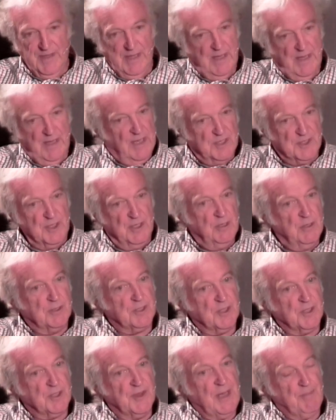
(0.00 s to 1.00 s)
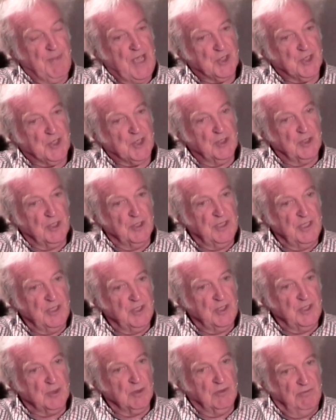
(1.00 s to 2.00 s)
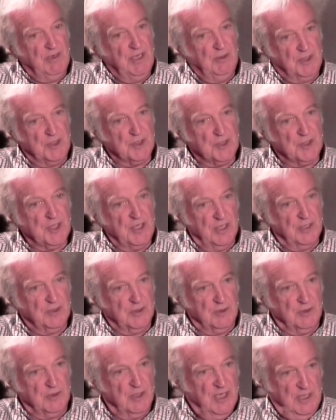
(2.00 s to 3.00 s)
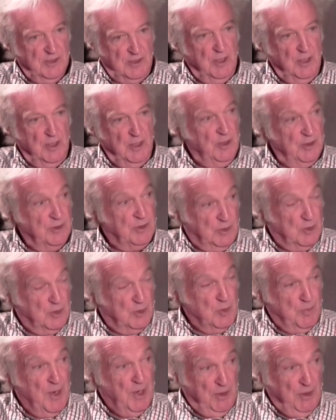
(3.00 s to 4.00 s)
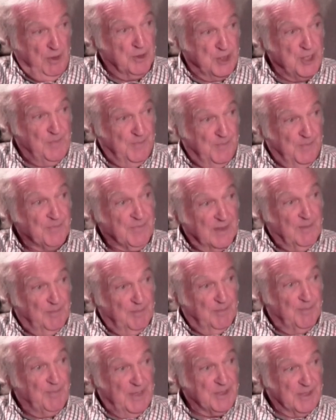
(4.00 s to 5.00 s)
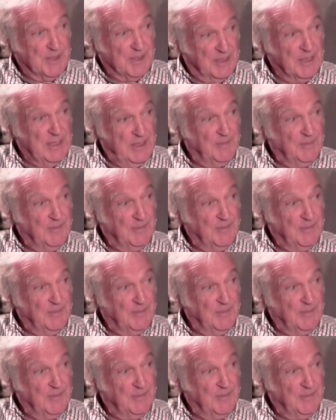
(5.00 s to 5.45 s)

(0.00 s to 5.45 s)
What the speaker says: So that passion turned into a real desire to learn to do biology, basically.